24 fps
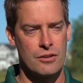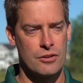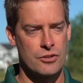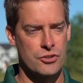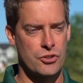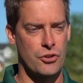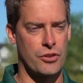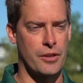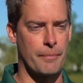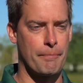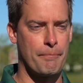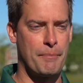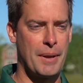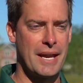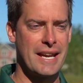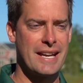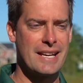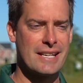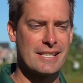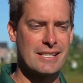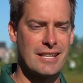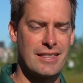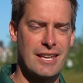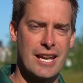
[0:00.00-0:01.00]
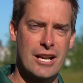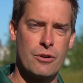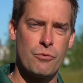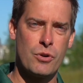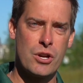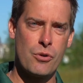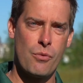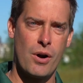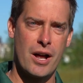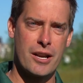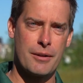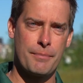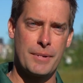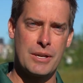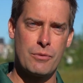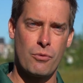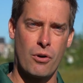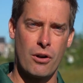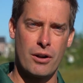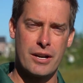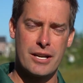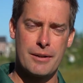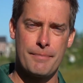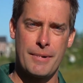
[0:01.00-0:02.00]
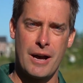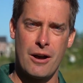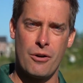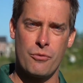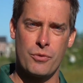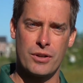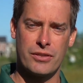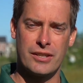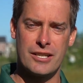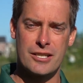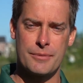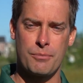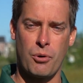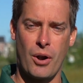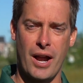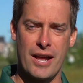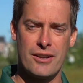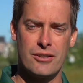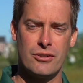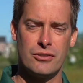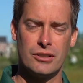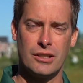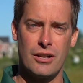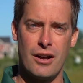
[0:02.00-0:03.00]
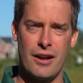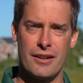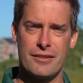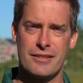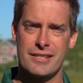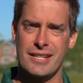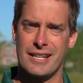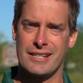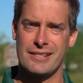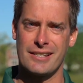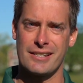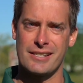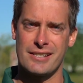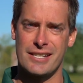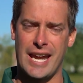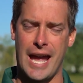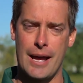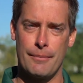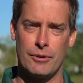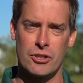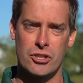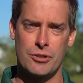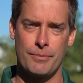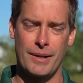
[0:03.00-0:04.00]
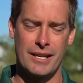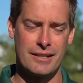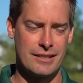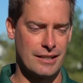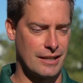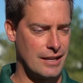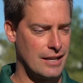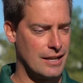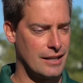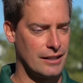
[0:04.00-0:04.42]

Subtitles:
So the biggest thing we want to be worried about with these brand new lawns is establishment.